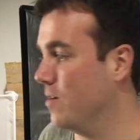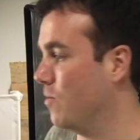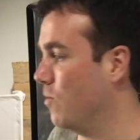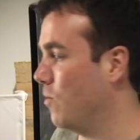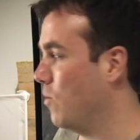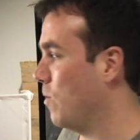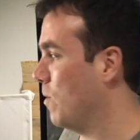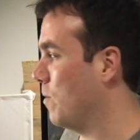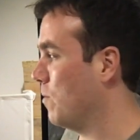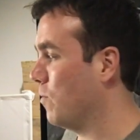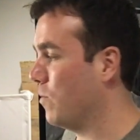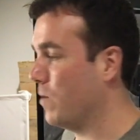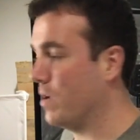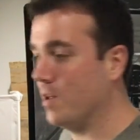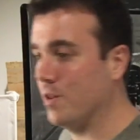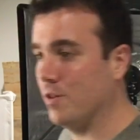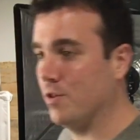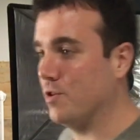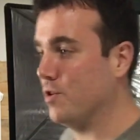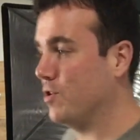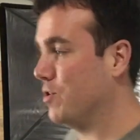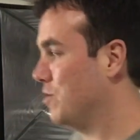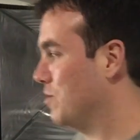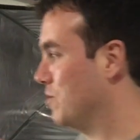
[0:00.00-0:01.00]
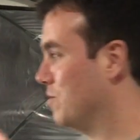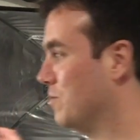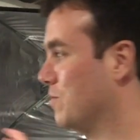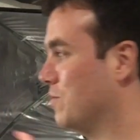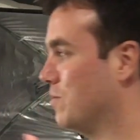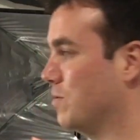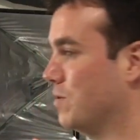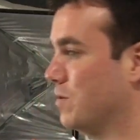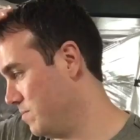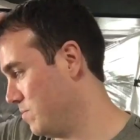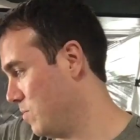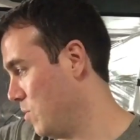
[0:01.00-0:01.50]
when
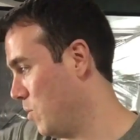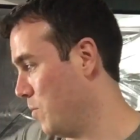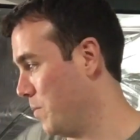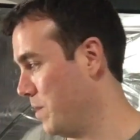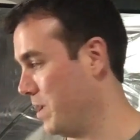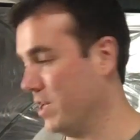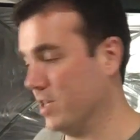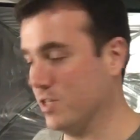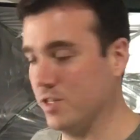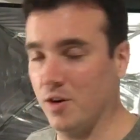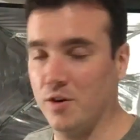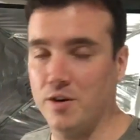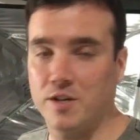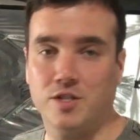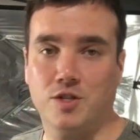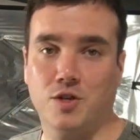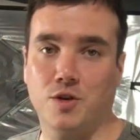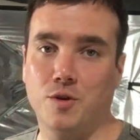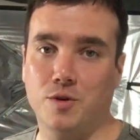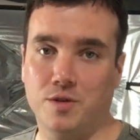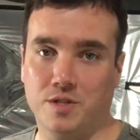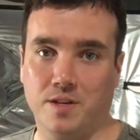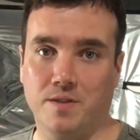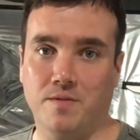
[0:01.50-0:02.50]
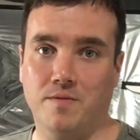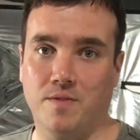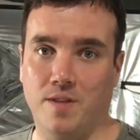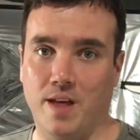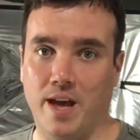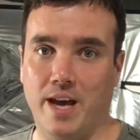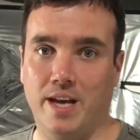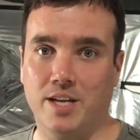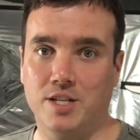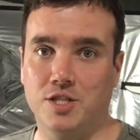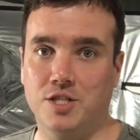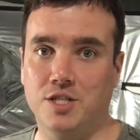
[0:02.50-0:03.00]
we start introducing
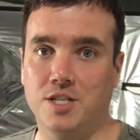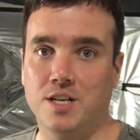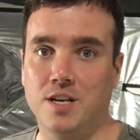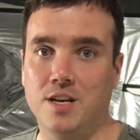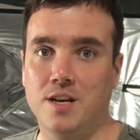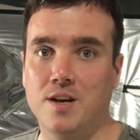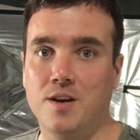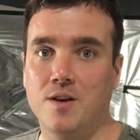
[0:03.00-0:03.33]
flash,